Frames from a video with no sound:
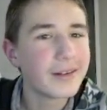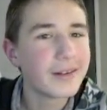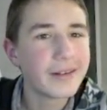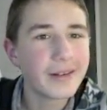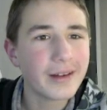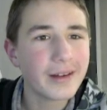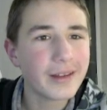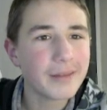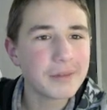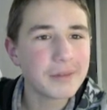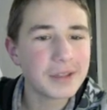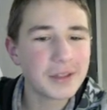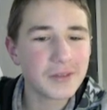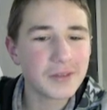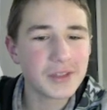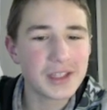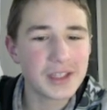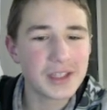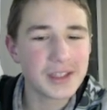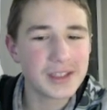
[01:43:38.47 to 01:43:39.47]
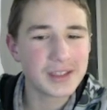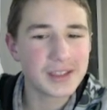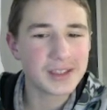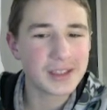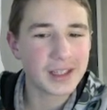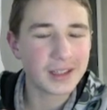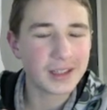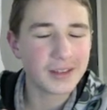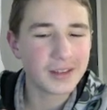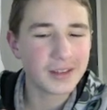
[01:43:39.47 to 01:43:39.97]
But that was
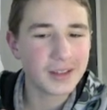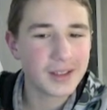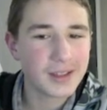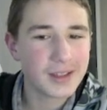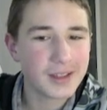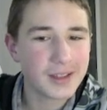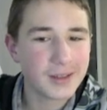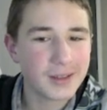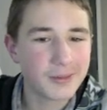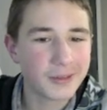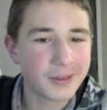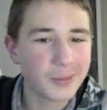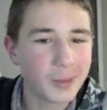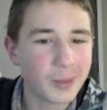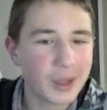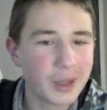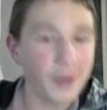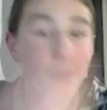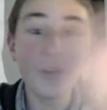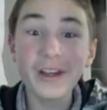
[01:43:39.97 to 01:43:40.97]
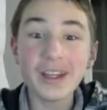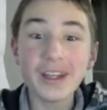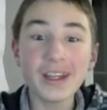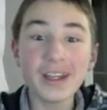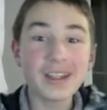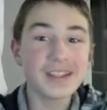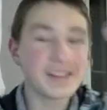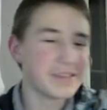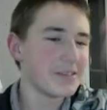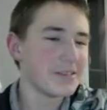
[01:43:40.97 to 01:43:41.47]
insane, guys. Come on, but I won
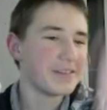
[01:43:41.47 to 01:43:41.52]
it.